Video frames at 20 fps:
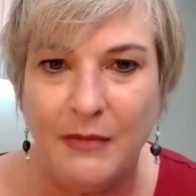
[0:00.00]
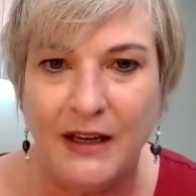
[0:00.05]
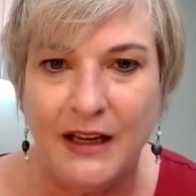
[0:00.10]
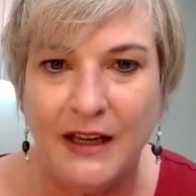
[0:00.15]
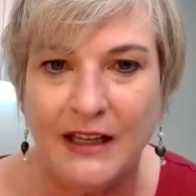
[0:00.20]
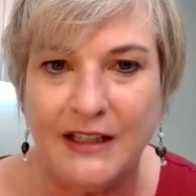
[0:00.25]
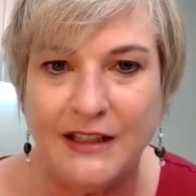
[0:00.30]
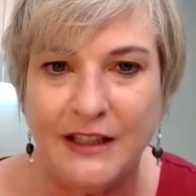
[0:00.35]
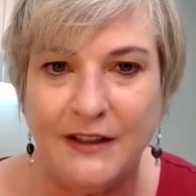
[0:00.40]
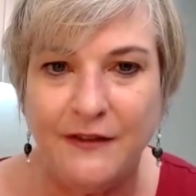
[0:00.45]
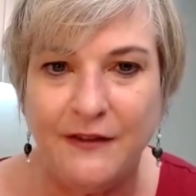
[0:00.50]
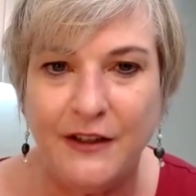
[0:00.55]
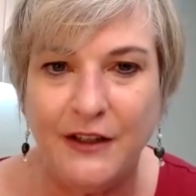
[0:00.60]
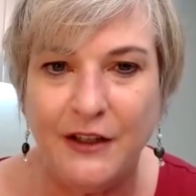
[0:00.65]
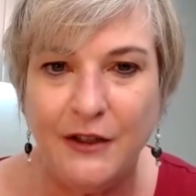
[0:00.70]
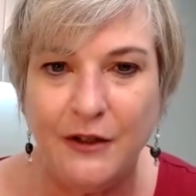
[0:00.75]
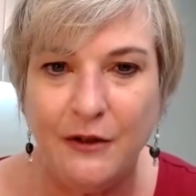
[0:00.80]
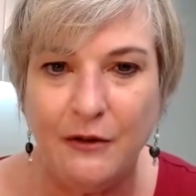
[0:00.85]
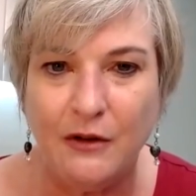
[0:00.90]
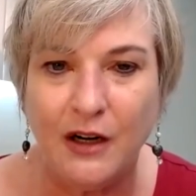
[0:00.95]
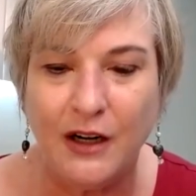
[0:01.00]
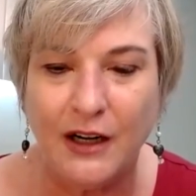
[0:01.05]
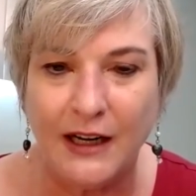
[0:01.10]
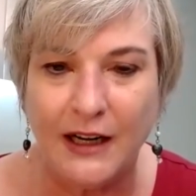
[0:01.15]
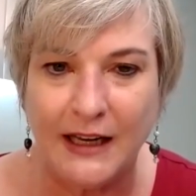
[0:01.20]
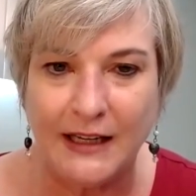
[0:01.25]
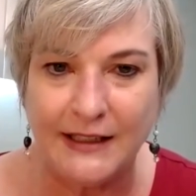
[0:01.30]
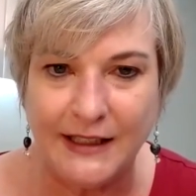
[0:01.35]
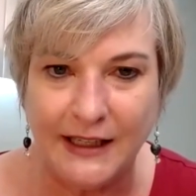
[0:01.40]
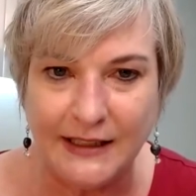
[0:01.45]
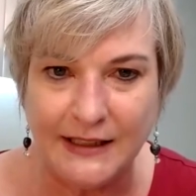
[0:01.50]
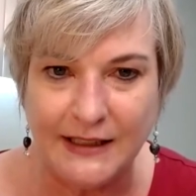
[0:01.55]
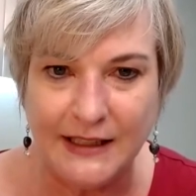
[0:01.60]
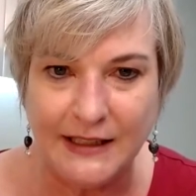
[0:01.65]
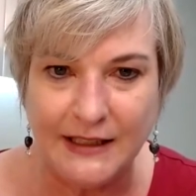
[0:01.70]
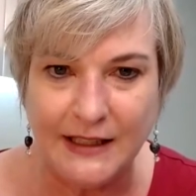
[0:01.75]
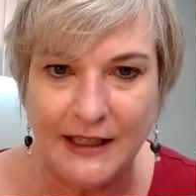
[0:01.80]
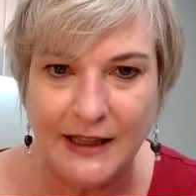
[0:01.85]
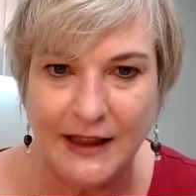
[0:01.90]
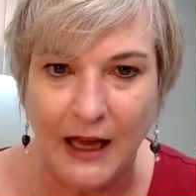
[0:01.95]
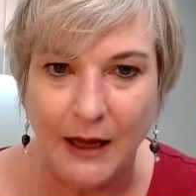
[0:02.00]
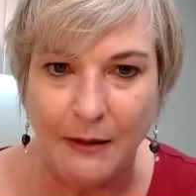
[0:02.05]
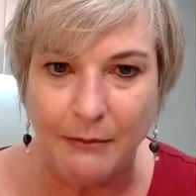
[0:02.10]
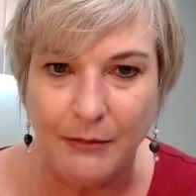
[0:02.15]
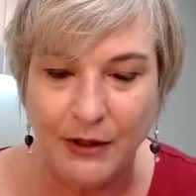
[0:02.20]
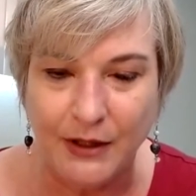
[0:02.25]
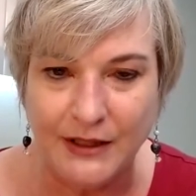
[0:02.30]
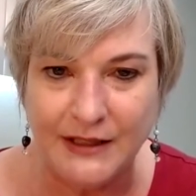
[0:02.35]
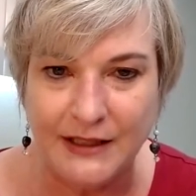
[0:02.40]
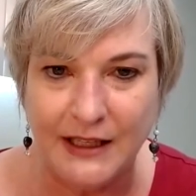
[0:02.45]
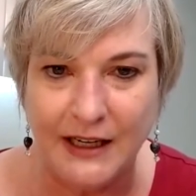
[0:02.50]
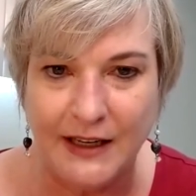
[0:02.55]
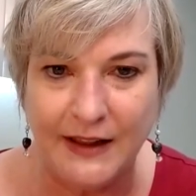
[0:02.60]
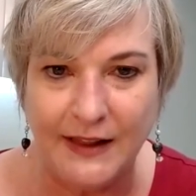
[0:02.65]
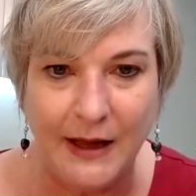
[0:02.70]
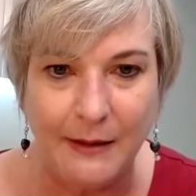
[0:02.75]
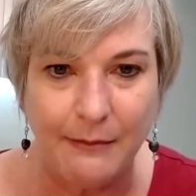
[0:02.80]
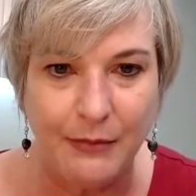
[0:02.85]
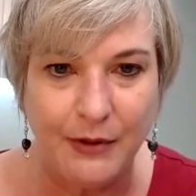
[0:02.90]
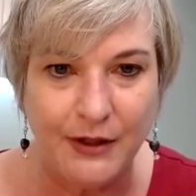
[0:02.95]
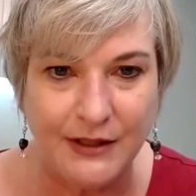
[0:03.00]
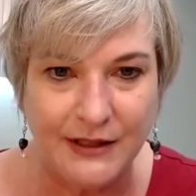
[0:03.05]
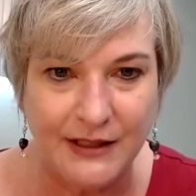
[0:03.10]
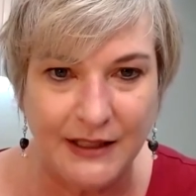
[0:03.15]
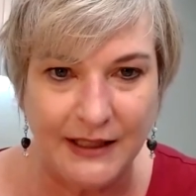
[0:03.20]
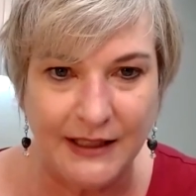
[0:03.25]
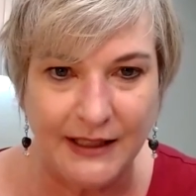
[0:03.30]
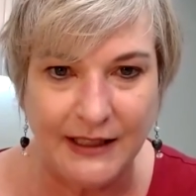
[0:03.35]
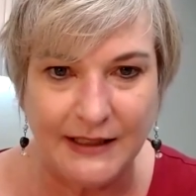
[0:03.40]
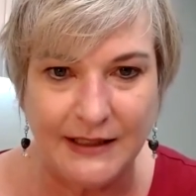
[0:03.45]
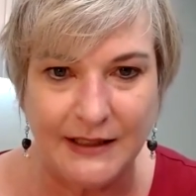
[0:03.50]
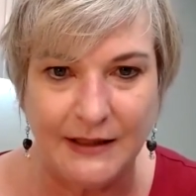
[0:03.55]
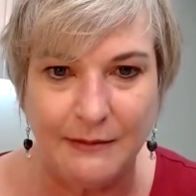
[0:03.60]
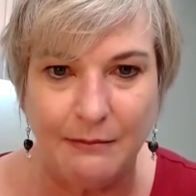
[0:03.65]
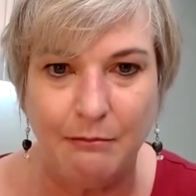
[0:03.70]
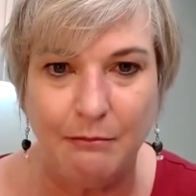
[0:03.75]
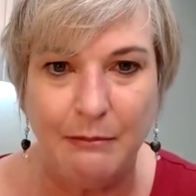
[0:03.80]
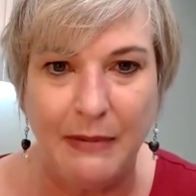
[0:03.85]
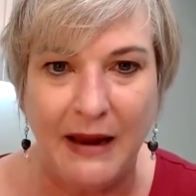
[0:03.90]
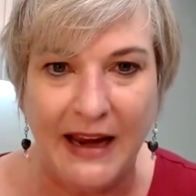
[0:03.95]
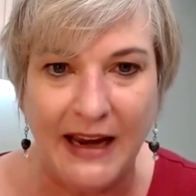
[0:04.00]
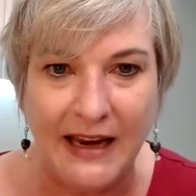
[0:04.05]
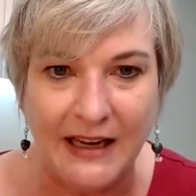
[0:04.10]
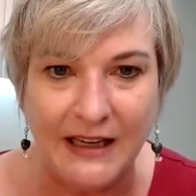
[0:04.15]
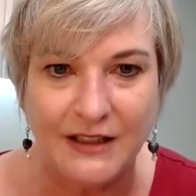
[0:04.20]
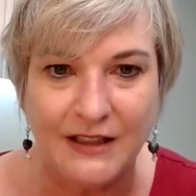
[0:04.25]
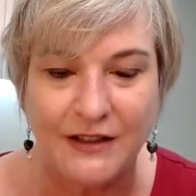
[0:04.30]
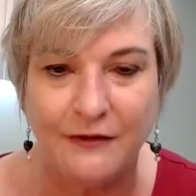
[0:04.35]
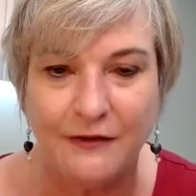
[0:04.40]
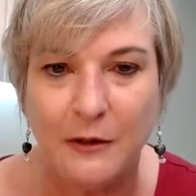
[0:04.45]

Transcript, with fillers: because if you are connected to that person and that person gets banned